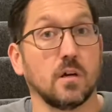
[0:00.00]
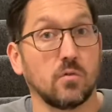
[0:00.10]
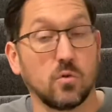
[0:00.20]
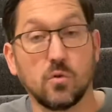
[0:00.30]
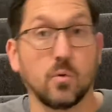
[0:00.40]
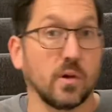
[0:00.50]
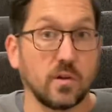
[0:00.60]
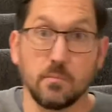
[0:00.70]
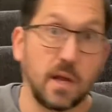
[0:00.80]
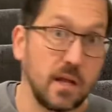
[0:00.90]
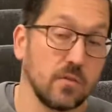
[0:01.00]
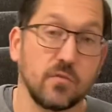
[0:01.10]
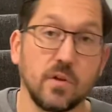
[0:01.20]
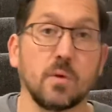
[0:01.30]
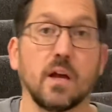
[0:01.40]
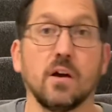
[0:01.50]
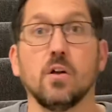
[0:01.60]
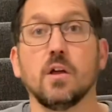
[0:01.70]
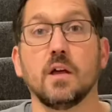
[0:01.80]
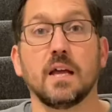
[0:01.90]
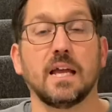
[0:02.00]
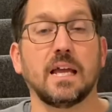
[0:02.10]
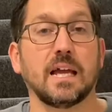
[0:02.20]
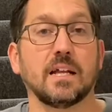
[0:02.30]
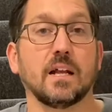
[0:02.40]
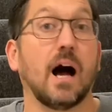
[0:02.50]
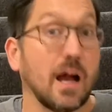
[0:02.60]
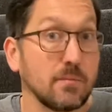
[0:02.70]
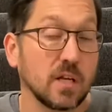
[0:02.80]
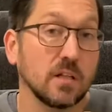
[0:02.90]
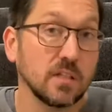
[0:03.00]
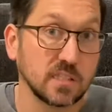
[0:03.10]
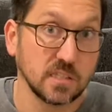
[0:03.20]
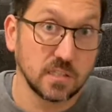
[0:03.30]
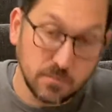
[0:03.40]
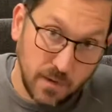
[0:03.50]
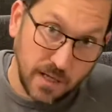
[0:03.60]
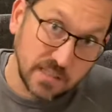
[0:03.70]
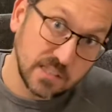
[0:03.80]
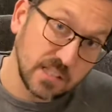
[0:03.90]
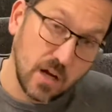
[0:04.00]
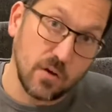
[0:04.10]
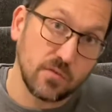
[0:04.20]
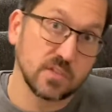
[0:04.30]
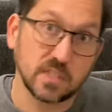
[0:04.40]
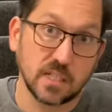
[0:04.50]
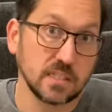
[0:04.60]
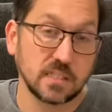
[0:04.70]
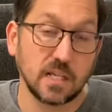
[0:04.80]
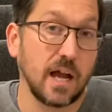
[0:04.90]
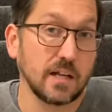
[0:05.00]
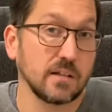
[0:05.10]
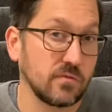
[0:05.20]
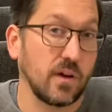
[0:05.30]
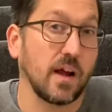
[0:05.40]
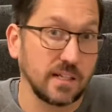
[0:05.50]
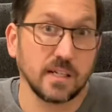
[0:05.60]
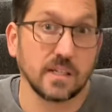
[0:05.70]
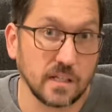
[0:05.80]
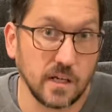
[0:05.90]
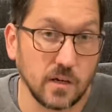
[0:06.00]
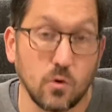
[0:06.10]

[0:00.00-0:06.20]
whether I'm male or female, and I'm gonna listen to myself, this inside, and find it there.